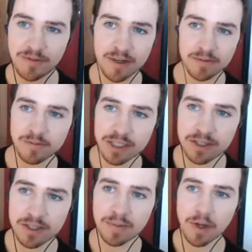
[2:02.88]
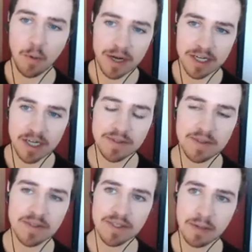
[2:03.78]
of winter, but when it comes to
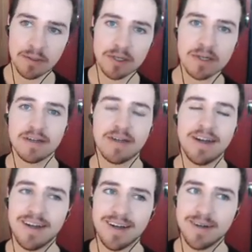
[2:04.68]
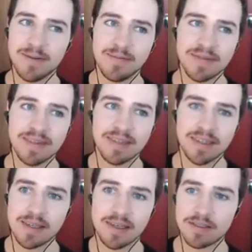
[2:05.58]
summer,
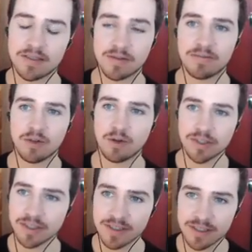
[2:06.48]
it's just gorgeous.